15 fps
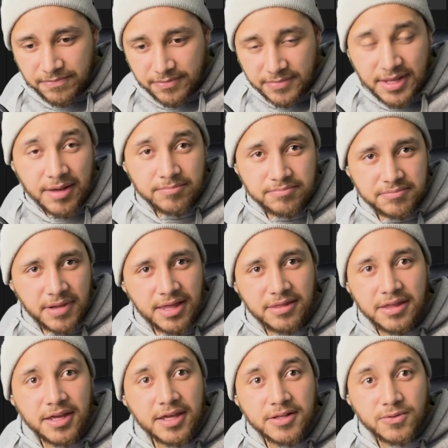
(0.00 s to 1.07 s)
Yeah, I
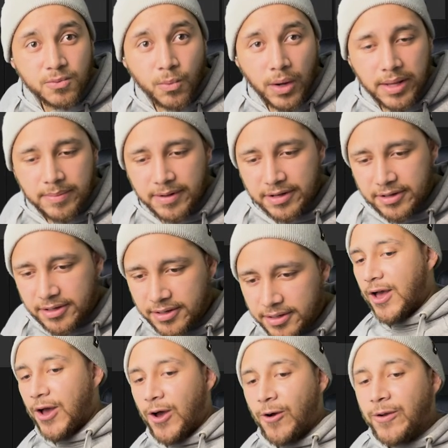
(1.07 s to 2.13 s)
think it's way better.
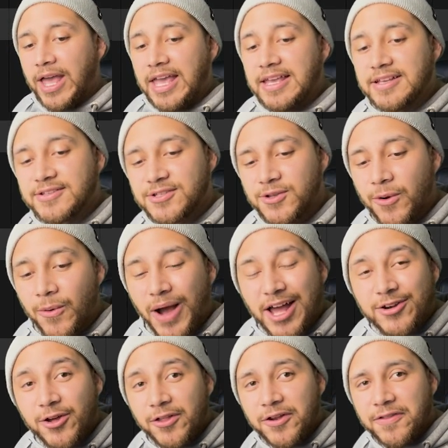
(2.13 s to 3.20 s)
Okay, so
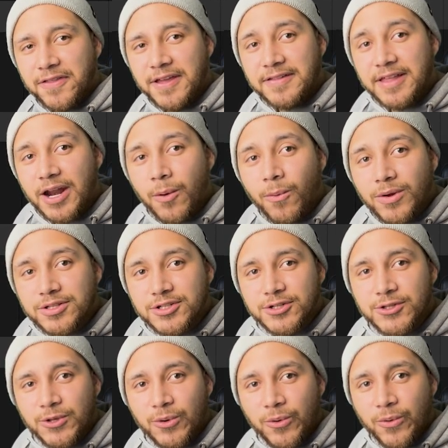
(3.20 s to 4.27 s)
another thing that I want to
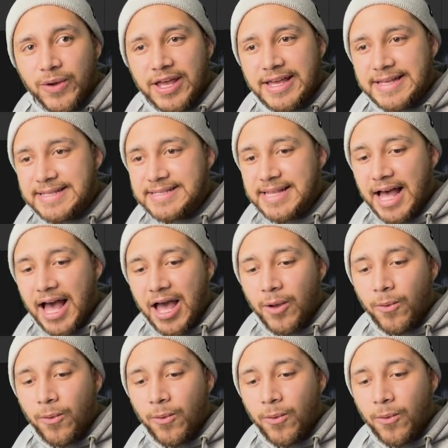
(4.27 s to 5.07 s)
do is I